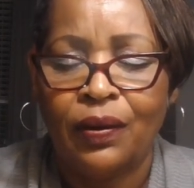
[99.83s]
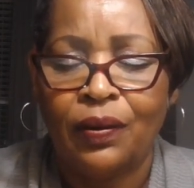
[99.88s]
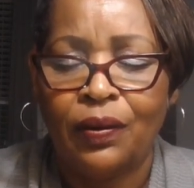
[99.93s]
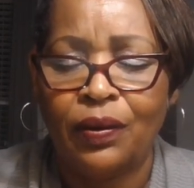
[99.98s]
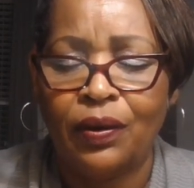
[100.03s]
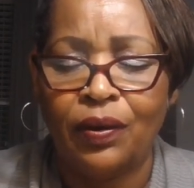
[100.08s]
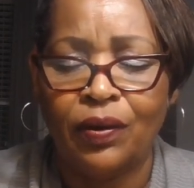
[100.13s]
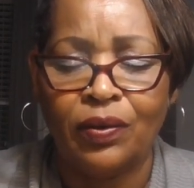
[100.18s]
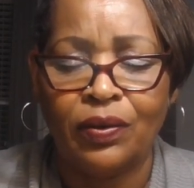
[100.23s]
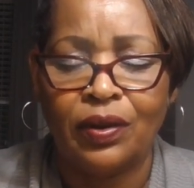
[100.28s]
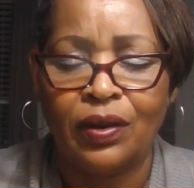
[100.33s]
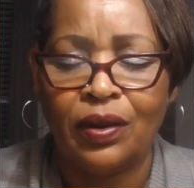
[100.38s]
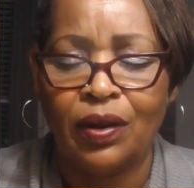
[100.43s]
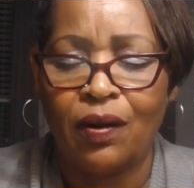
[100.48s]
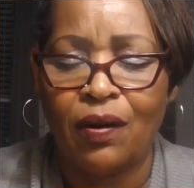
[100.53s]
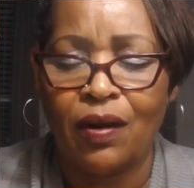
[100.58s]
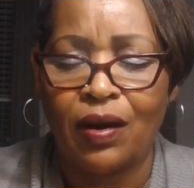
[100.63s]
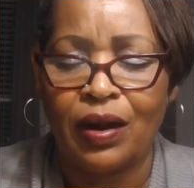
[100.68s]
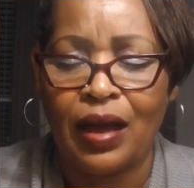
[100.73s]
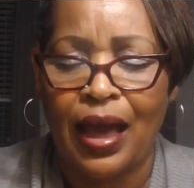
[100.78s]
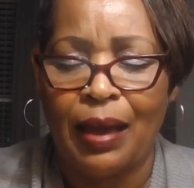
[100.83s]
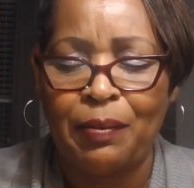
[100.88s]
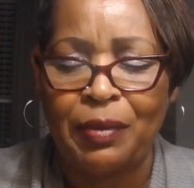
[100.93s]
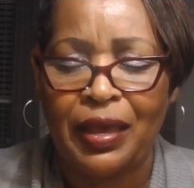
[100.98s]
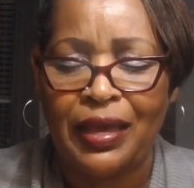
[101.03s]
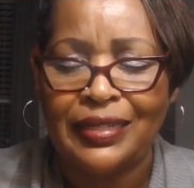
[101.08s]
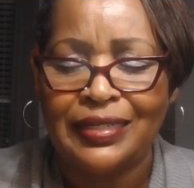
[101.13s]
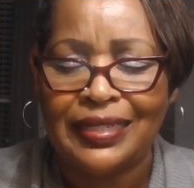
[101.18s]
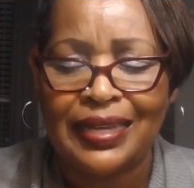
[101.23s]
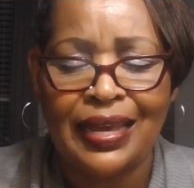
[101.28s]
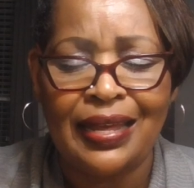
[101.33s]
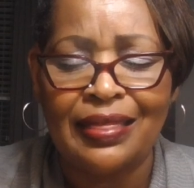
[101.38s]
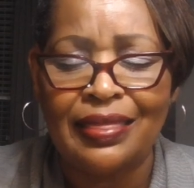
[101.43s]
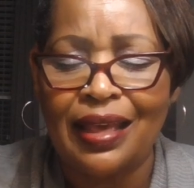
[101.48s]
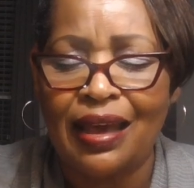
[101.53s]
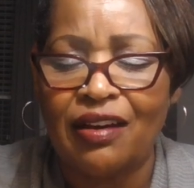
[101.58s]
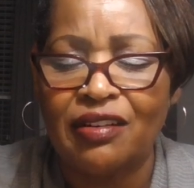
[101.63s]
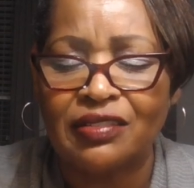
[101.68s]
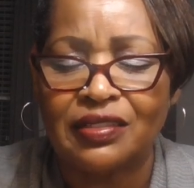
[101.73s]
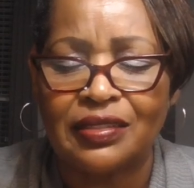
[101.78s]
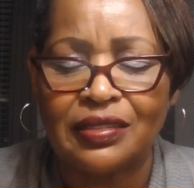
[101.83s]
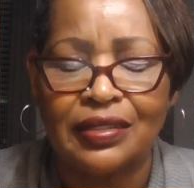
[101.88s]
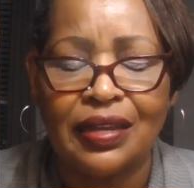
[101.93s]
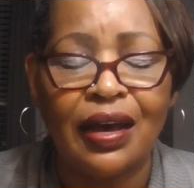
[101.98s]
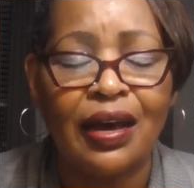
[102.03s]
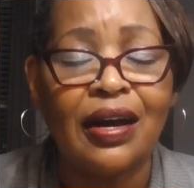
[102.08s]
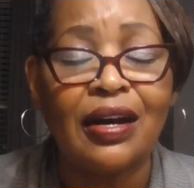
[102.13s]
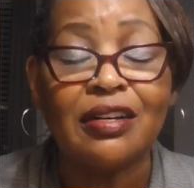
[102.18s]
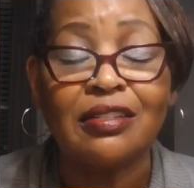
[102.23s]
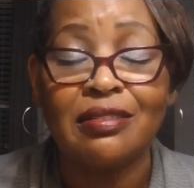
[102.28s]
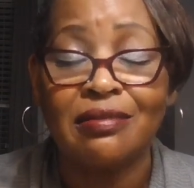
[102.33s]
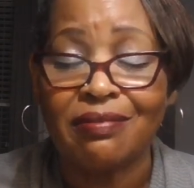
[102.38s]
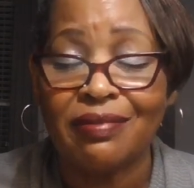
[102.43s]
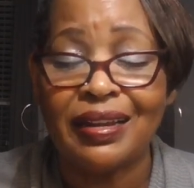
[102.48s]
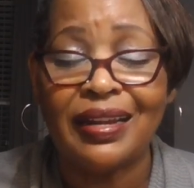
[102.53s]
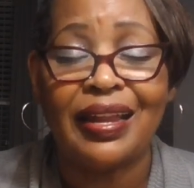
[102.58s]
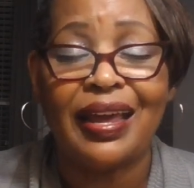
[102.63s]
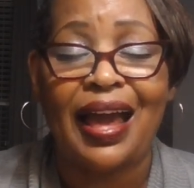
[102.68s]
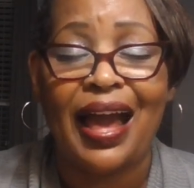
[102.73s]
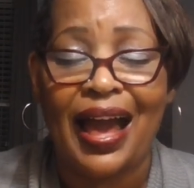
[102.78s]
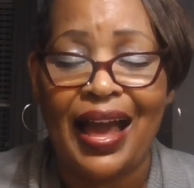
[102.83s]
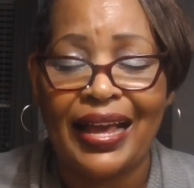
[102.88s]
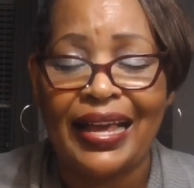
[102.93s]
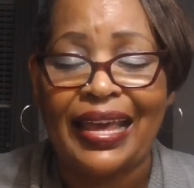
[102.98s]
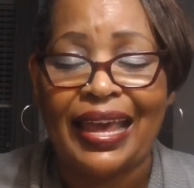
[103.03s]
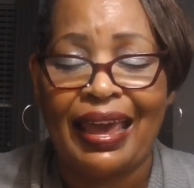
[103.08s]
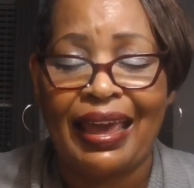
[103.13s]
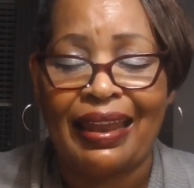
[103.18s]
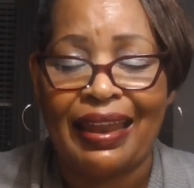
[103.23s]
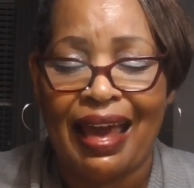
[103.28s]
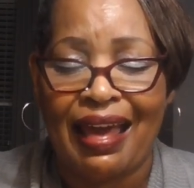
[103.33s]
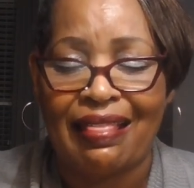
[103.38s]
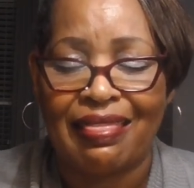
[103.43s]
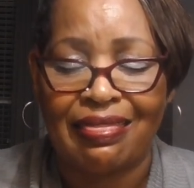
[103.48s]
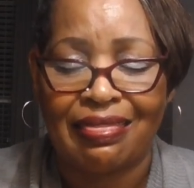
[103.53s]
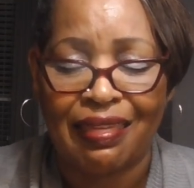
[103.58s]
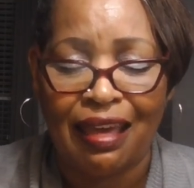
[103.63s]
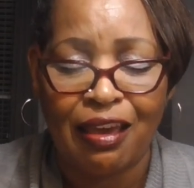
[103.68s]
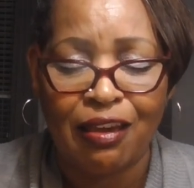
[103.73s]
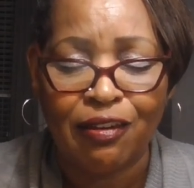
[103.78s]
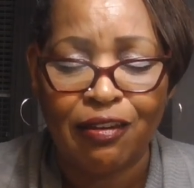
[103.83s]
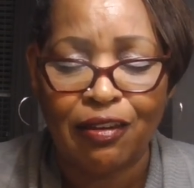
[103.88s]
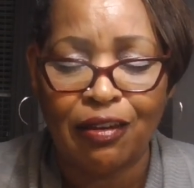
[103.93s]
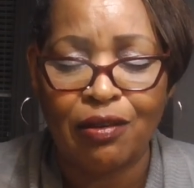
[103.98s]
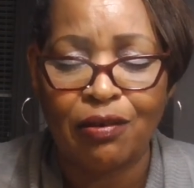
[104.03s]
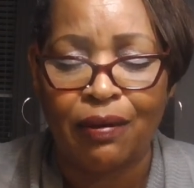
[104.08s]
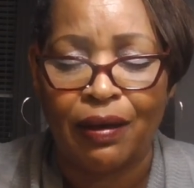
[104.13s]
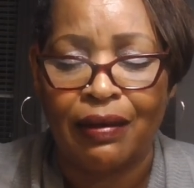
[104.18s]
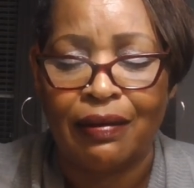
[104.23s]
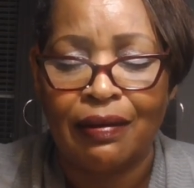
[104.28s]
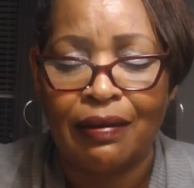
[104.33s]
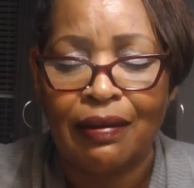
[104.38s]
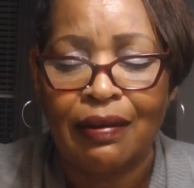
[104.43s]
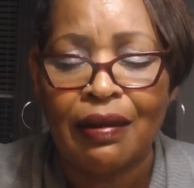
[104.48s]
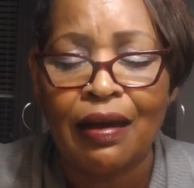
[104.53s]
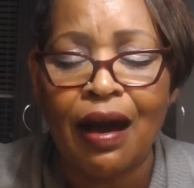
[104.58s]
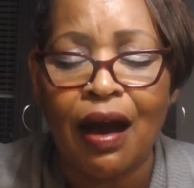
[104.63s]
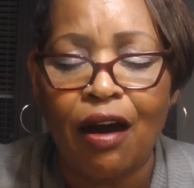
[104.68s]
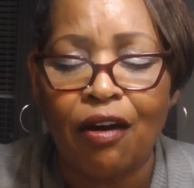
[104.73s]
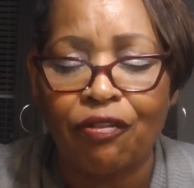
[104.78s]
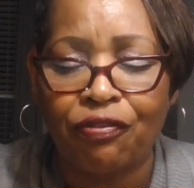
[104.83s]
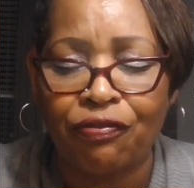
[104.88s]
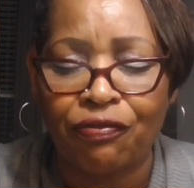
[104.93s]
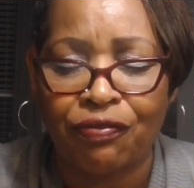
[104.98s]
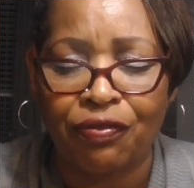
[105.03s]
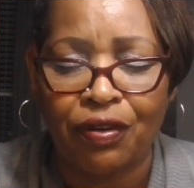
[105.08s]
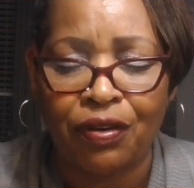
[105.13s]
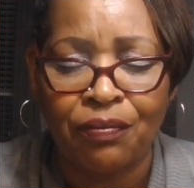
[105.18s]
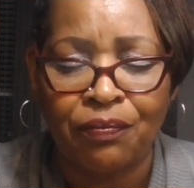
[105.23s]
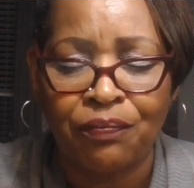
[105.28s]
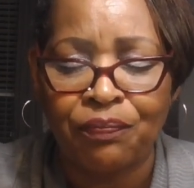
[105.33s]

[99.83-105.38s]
Oh, Lord. I mean, 10,000 tongues, really. I cannot thank you enough.